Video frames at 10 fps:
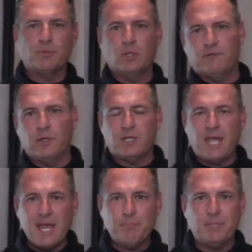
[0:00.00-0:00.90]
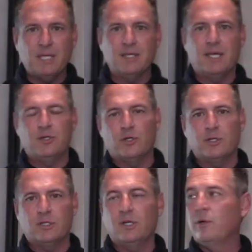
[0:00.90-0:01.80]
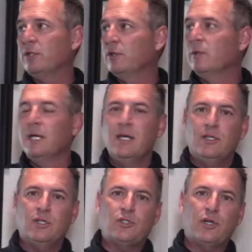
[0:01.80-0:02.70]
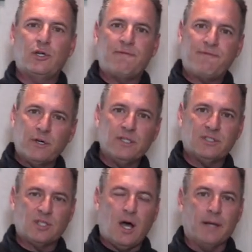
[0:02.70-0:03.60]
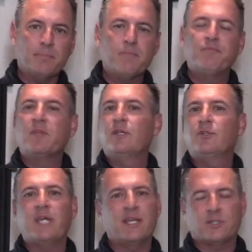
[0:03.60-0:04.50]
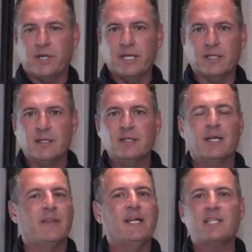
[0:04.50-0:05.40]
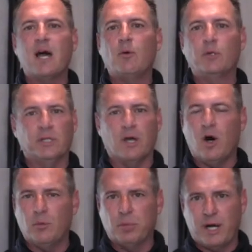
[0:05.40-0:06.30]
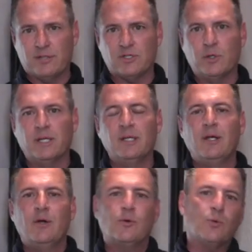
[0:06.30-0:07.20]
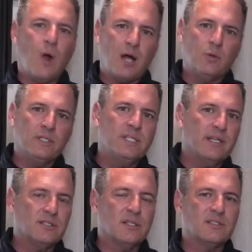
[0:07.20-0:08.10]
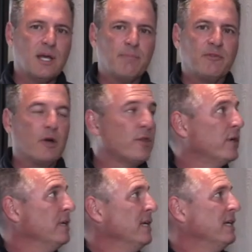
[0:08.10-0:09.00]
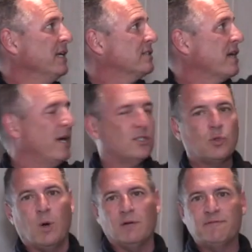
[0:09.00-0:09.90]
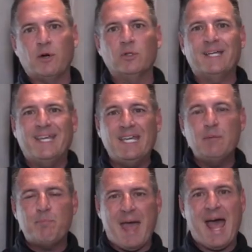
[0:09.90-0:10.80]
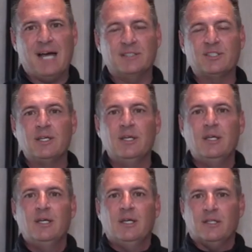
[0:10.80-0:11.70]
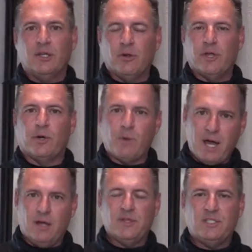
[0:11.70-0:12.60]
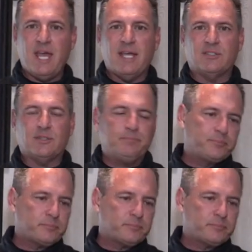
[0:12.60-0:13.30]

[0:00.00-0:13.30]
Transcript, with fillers: So if you're camping, you're you know, and you you turn your furnace on, your tanks are heated. And that's how really all brands do it. Rockwood takes it a step further. It's got 12 volt heat pads you know, that are right on the tanks.